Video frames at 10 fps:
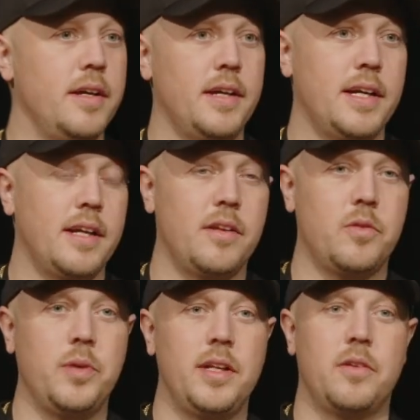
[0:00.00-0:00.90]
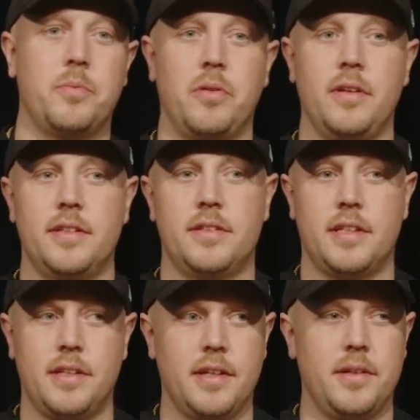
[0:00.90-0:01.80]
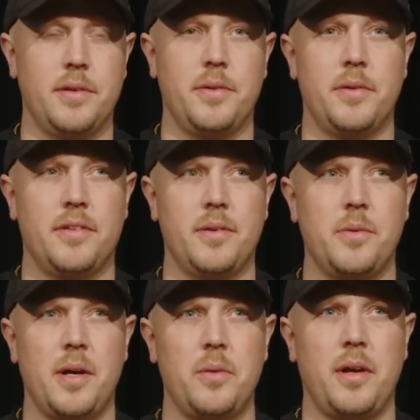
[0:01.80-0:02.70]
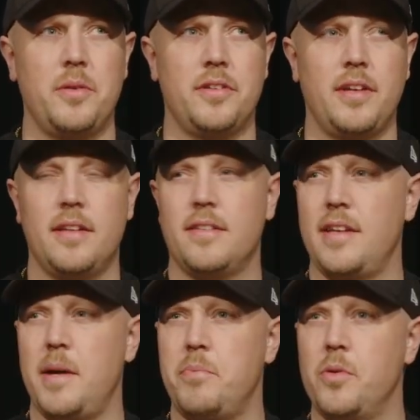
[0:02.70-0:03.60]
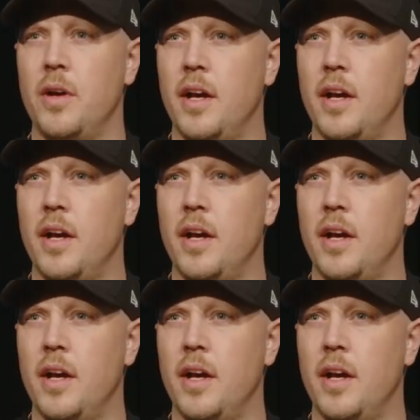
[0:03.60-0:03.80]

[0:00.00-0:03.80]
I got the Swedish police, how do you say it, SÄPO,